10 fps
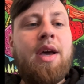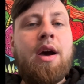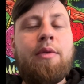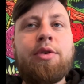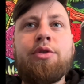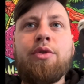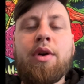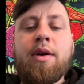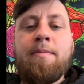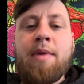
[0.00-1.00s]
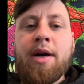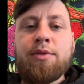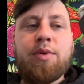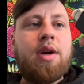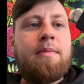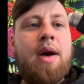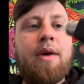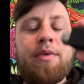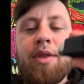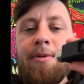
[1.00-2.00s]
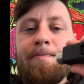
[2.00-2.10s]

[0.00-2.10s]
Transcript: I wish Norcom Mods would come out with